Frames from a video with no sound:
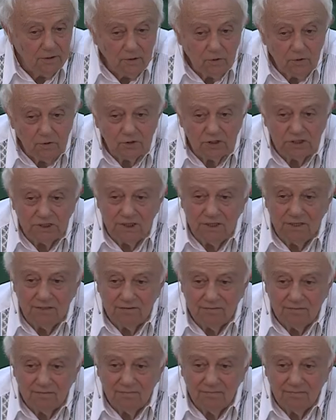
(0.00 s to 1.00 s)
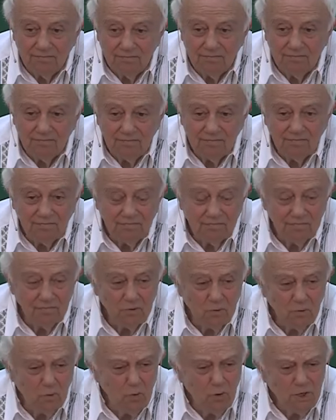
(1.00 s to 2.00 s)
You see,
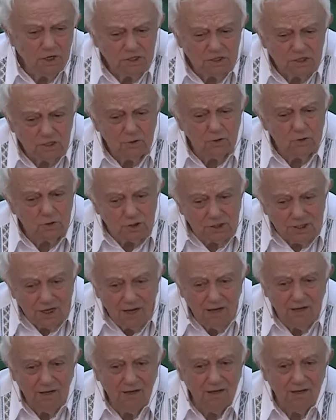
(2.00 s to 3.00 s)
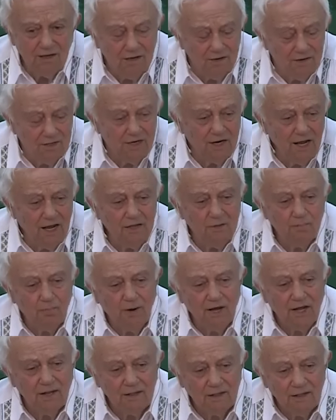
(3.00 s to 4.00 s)
once you stay in the right
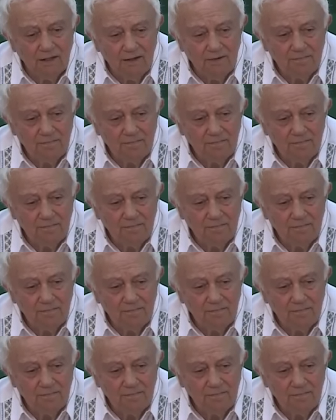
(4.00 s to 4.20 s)
path,